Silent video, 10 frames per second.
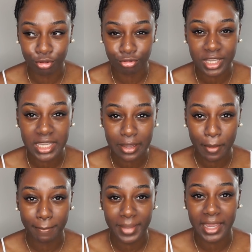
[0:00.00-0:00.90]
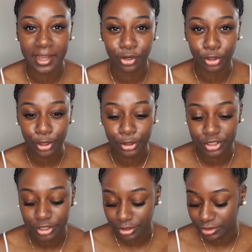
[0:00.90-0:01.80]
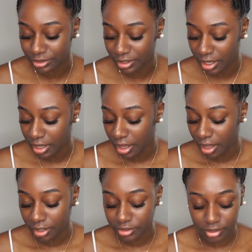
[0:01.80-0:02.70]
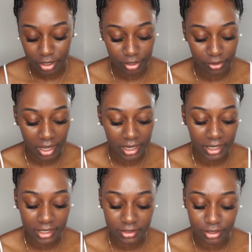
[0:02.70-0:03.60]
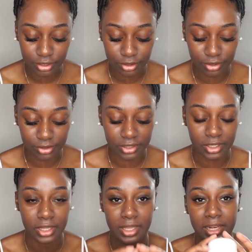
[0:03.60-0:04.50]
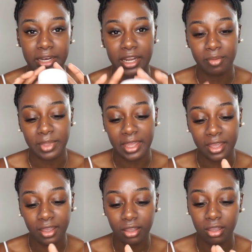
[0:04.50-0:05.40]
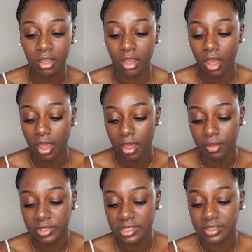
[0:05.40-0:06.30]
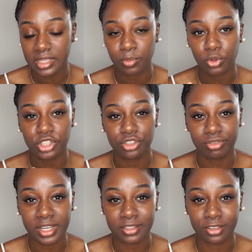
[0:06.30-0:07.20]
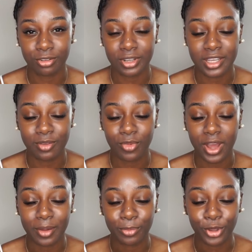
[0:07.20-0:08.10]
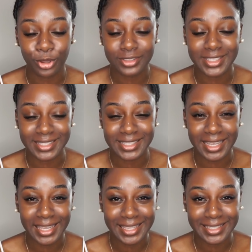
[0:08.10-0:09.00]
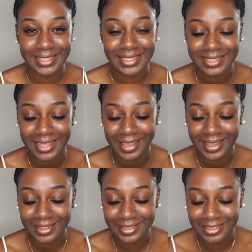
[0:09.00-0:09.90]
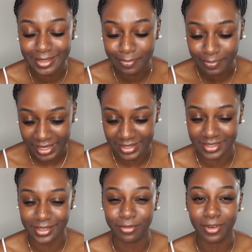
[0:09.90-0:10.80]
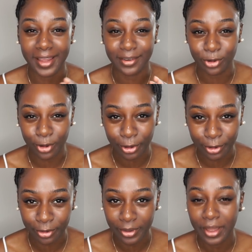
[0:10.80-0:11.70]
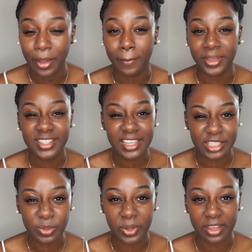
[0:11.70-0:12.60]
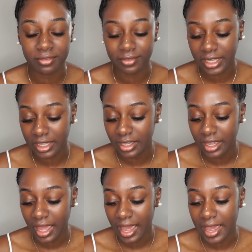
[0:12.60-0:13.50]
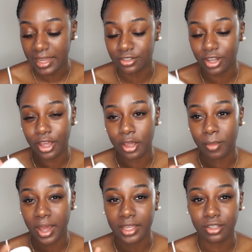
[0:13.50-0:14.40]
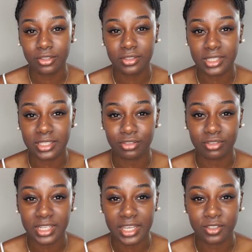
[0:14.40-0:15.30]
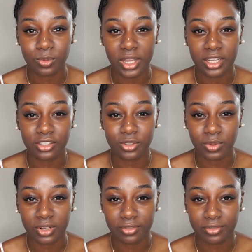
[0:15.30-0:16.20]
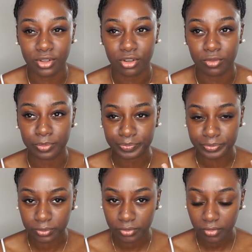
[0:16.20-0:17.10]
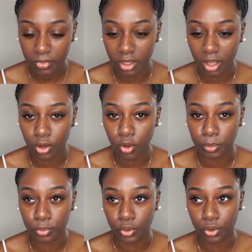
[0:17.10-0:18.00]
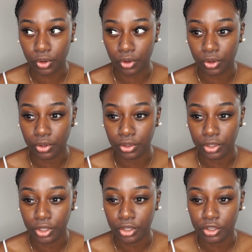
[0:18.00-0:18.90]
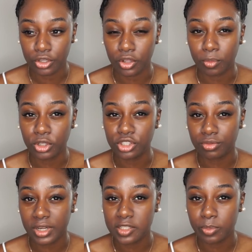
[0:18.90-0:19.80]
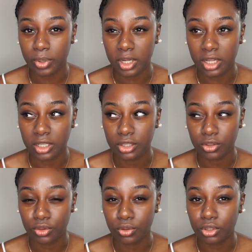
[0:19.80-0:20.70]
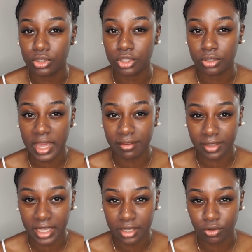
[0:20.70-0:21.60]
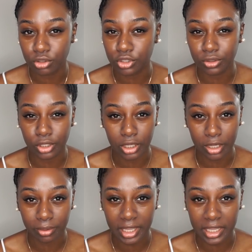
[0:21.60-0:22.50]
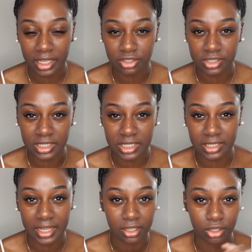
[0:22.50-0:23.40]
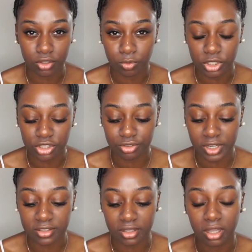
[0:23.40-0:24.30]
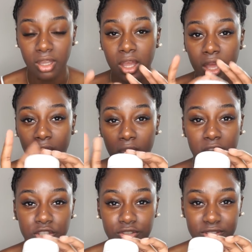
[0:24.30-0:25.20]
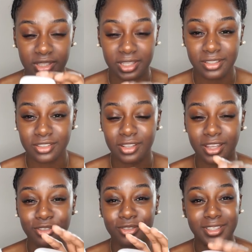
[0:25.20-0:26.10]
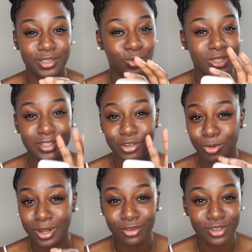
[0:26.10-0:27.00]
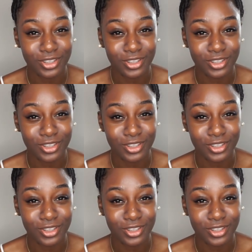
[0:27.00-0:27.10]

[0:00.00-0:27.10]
three main go-tos. So I like to use La Mer. Um, this is their moisturizing cream. I'm going to say it is expensive, I know, but it's actually worth it. And um, I use this on days where I just want to feel a lot more you know moisturized but not too heavy not too glowy I just need like a good moisturizer I'd use this I use this once in a while